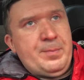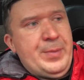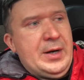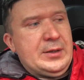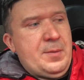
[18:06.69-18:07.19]

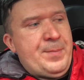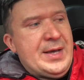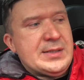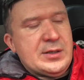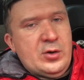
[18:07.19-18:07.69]
But
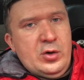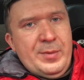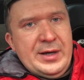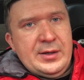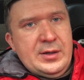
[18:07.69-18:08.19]
based on all of
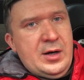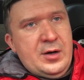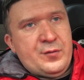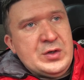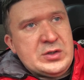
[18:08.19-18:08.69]
my
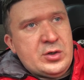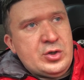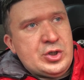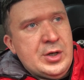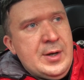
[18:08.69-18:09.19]

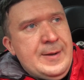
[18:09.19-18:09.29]
research,